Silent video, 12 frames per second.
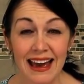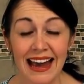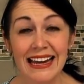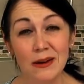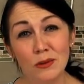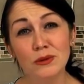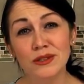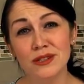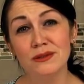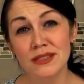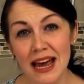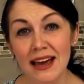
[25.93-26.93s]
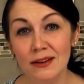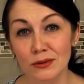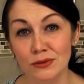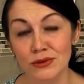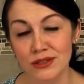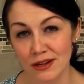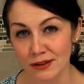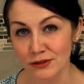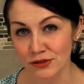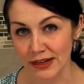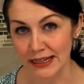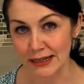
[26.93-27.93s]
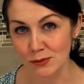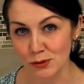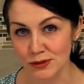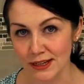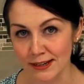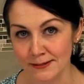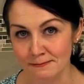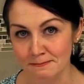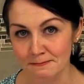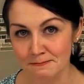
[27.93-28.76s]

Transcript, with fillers: and it also tackles slow draining water.